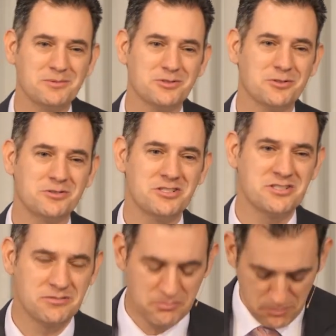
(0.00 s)
So
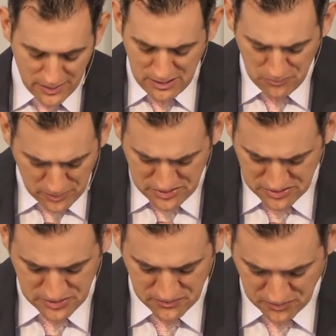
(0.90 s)
just many
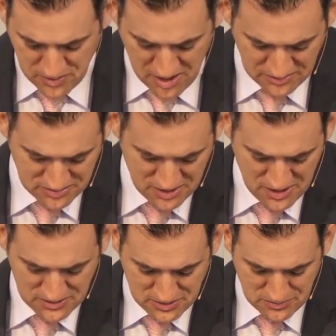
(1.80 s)
reasons for us
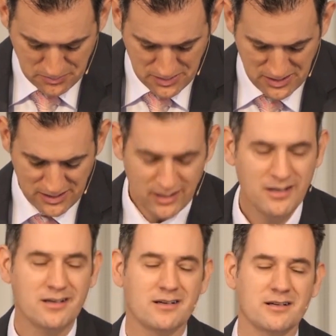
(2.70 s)
to be
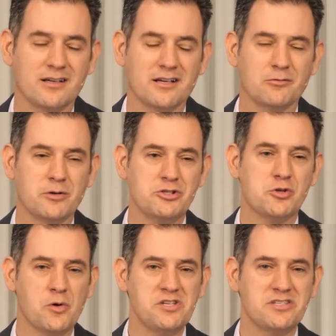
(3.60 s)

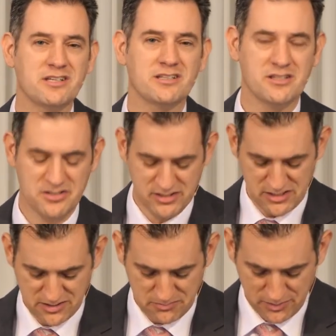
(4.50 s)
rejoicing in this
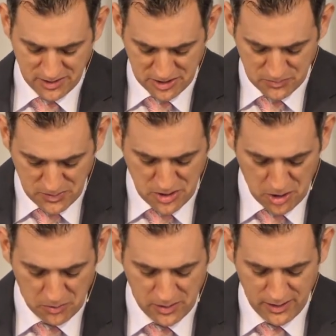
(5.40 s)
season, because we
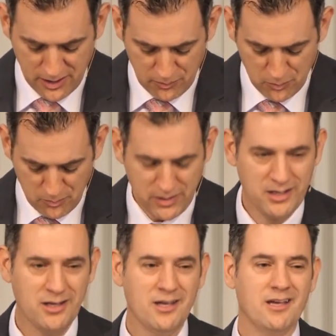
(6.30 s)
know it will
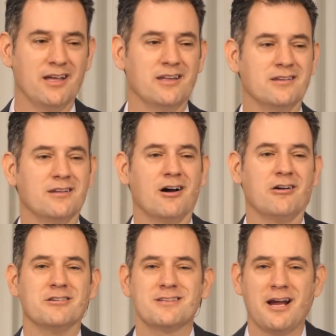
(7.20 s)
be in
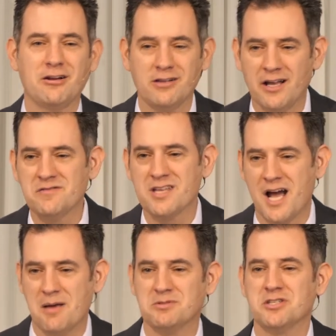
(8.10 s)
our entire
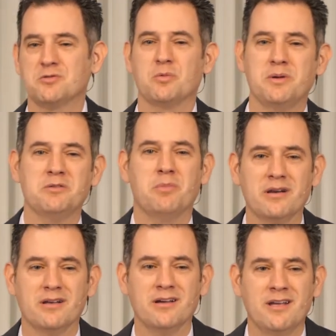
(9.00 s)
lifetimes, this will be but
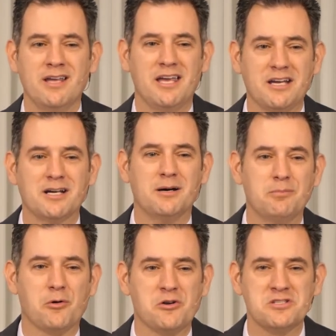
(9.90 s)
a hiccup
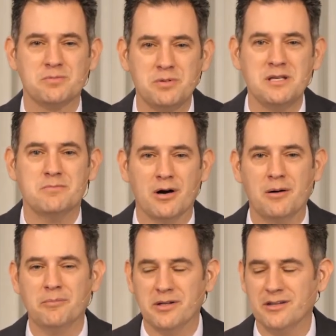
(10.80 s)
or a speed
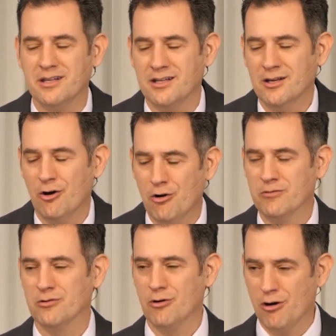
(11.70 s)
bump in the
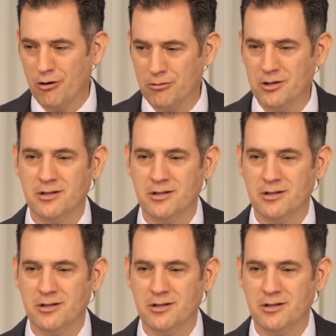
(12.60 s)
overall,